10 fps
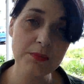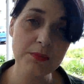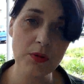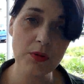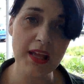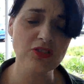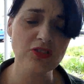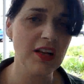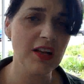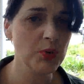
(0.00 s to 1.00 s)
middle-aged
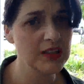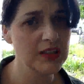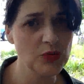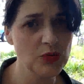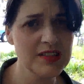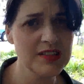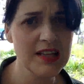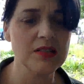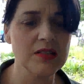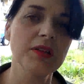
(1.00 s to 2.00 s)
and I put it into a
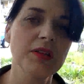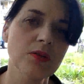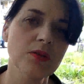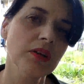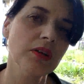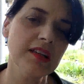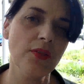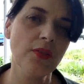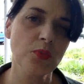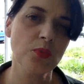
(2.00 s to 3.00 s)
sentence, but does it really tell
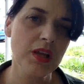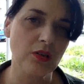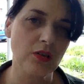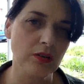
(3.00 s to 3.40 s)
the reader